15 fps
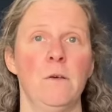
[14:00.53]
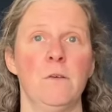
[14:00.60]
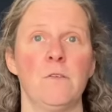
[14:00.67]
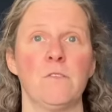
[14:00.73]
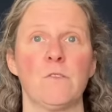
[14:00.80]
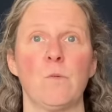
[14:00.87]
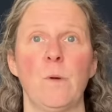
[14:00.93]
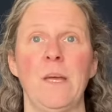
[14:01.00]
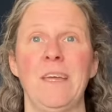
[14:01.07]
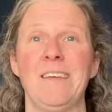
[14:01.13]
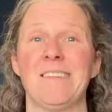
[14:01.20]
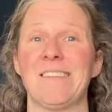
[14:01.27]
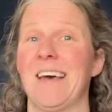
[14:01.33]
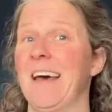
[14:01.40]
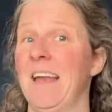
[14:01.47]

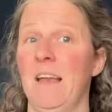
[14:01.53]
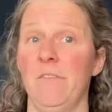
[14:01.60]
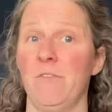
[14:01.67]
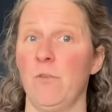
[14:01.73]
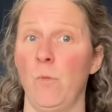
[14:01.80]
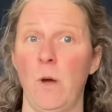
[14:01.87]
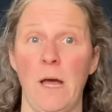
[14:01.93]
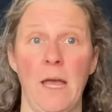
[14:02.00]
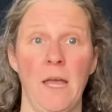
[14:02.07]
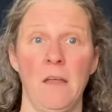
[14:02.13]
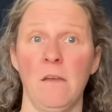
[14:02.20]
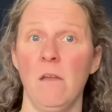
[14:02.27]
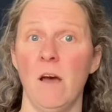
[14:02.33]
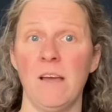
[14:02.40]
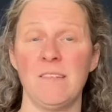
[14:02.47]
Squeeze and lift away,
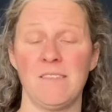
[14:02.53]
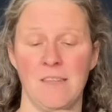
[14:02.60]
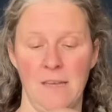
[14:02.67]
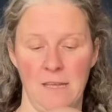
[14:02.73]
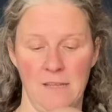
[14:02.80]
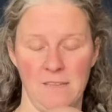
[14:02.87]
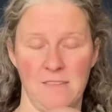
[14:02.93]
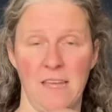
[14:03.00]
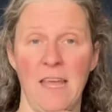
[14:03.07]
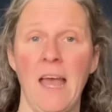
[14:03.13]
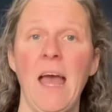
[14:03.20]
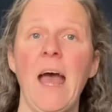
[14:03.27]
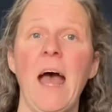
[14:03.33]
nice and easy.